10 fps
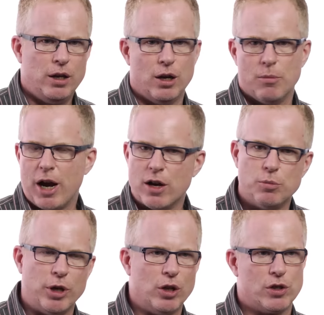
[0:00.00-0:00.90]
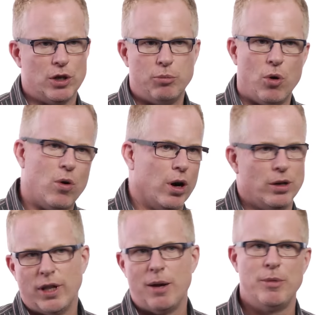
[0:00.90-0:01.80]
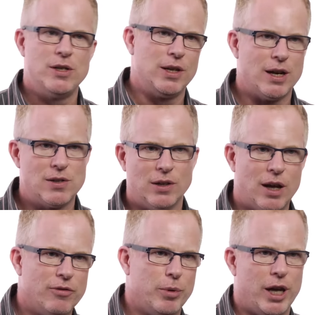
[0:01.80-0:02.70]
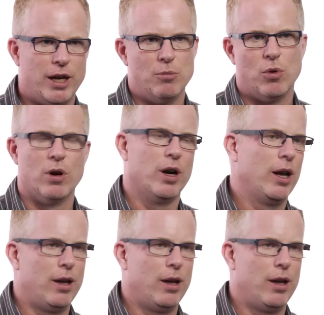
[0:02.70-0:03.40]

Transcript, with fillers: you know, my husband looks at porn, that means he doesn't love me anymore.